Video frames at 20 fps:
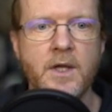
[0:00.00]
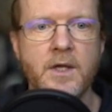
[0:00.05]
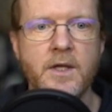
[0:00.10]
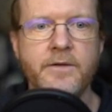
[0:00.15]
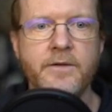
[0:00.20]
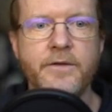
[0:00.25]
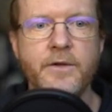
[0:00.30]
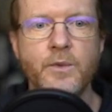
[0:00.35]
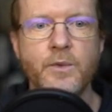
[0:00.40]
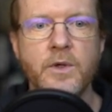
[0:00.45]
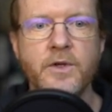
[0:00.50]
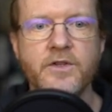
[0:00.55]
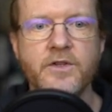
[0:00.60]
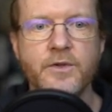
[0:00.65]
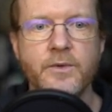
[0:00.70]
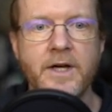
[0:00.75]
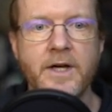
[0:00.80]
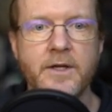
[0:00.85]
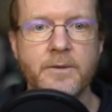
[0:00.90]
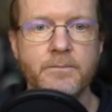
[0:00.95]
If you want
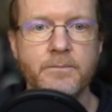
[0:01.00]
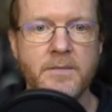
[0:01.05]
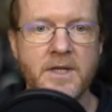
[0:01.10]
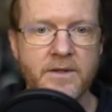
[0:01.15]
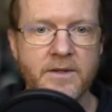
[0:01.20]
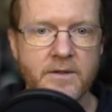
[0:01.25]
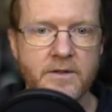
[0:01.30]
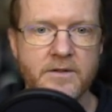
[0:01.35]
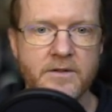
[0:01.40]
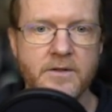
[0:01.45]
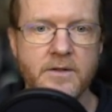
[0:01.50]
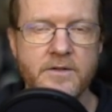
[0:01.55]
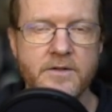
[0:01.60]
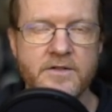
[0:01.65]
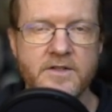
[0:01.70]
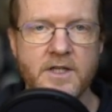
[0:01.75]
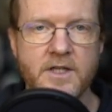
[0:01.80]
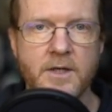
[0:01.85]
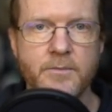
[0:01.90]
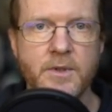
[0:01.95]
to add a method to the
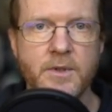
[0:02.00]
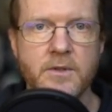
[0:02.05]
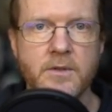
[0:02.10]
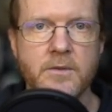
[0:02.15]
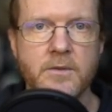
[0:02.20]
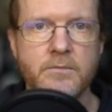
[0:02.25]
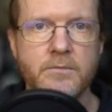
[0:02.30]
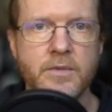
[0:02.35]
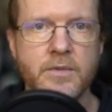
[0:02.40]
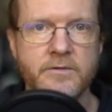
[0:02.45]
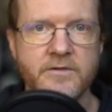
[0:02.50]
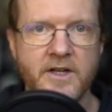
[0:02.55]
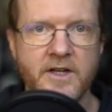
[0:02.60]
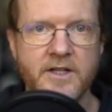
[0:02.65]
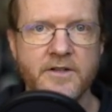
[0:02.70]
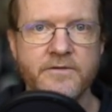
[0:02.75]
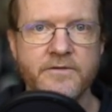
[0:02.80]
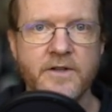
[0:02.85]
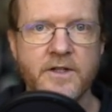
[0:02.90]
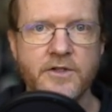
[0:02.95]
stub, provide
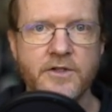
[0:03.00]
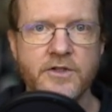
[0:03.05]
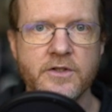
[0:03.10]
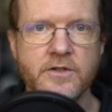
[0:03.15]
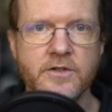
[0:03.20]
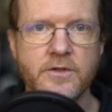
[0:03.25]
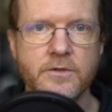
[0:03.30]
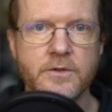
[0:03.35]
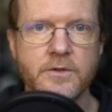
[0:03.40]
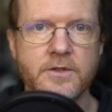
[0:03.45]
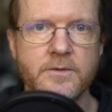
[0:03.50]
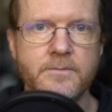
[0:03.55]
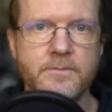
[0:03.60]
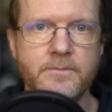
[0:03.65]
a function to it.